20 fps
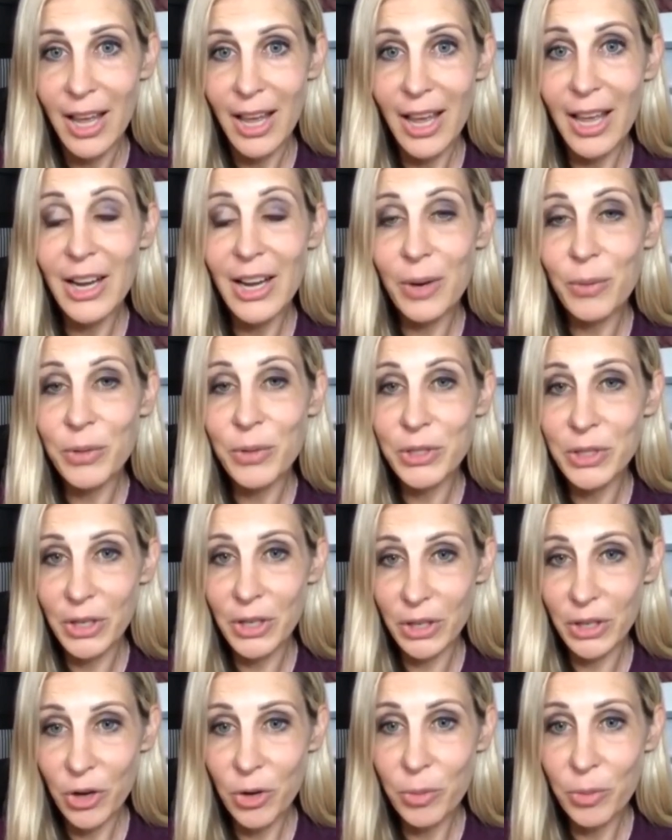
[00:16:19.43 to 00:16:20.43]
and I was in
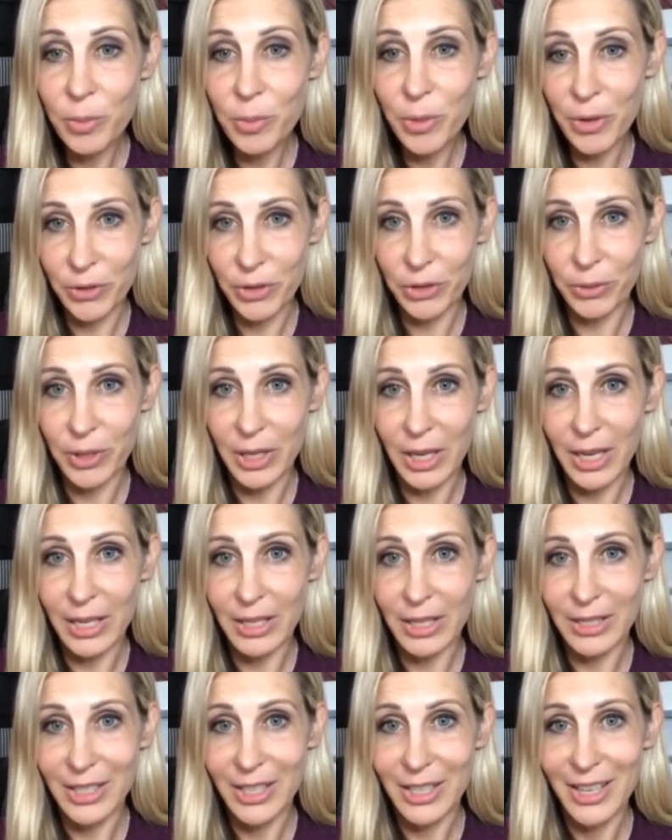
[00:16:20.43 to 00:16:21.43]
a coma for 3
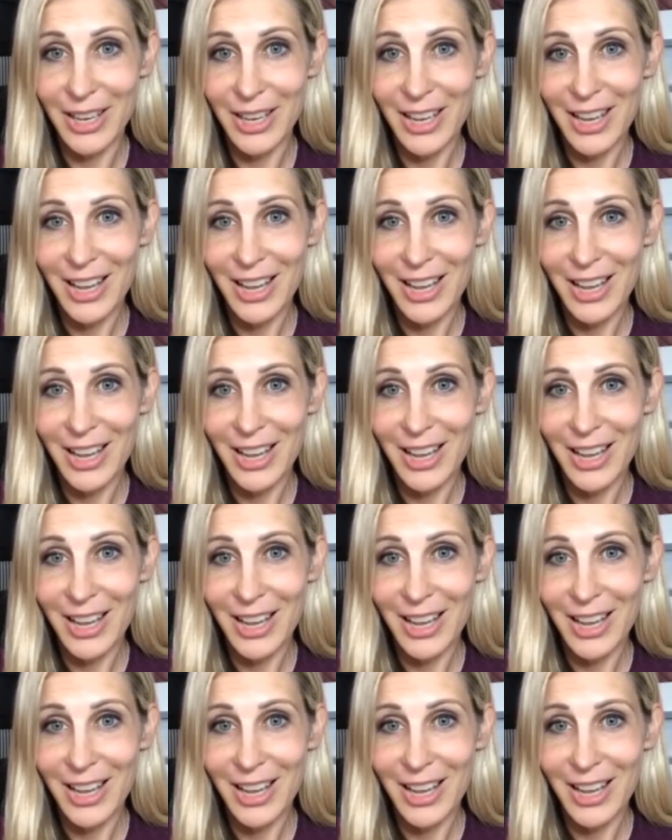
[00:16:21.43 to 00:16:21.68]
days.